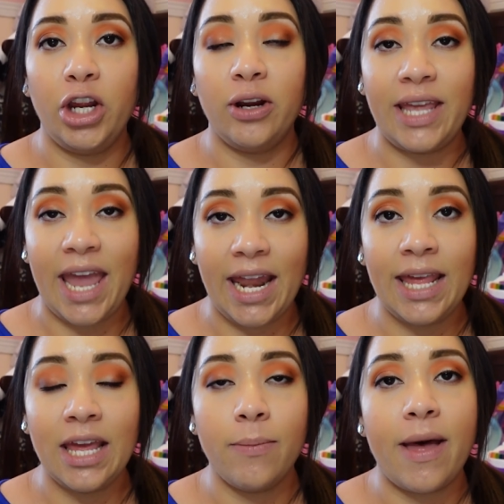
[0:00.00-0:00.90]
you're
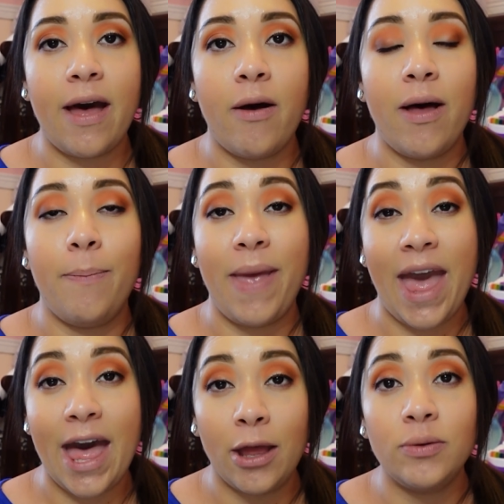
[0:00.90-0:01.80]
gaining about a
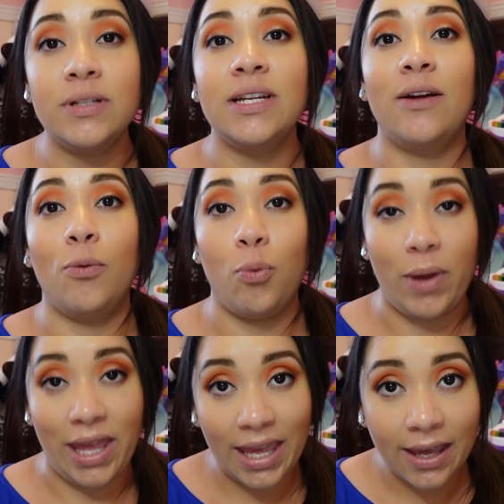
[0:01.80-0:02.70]
pound a
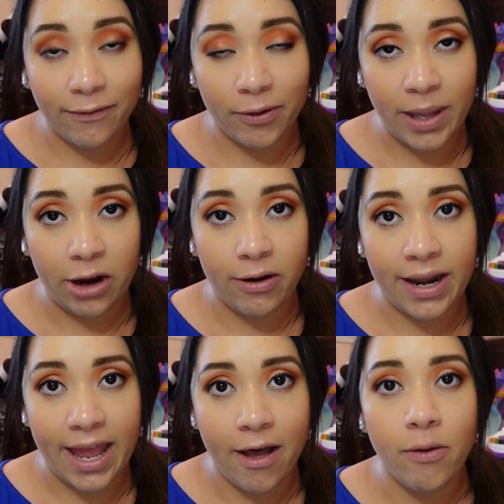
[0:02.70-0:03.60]
week from here
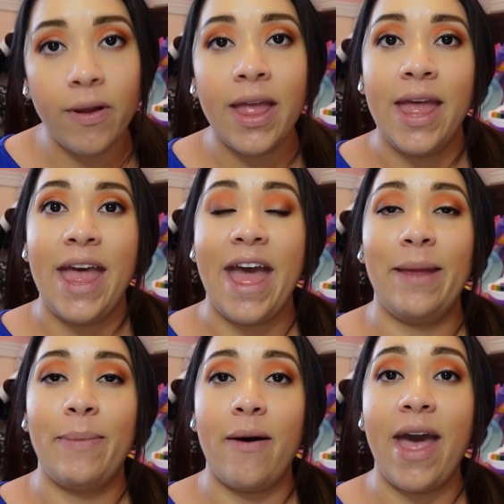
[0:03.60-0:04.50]
on out, and
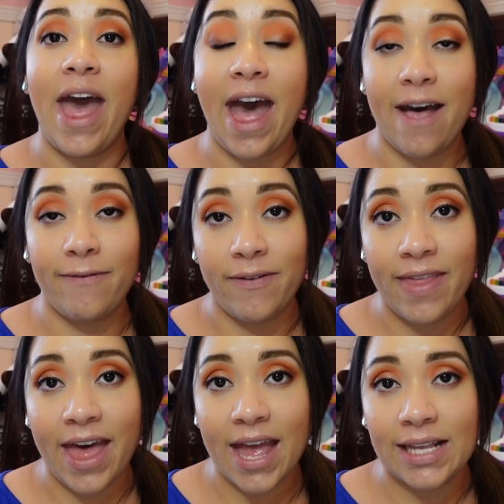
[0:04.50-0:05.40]
about half of
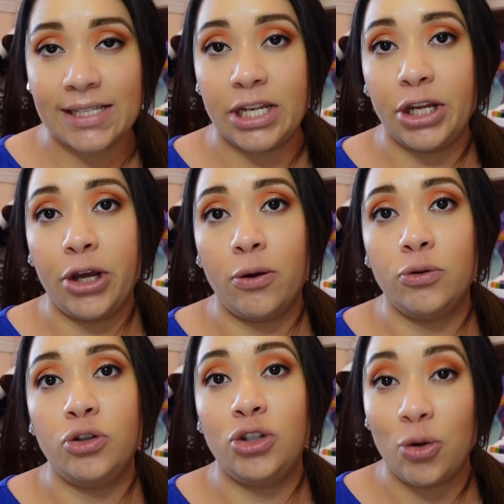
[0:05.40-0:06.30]
that is gonna go
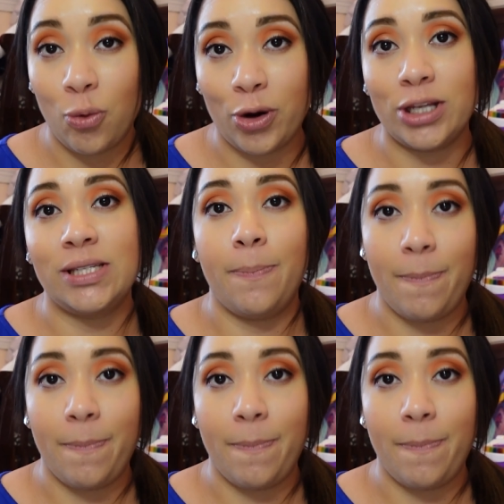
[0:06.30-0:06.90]
towards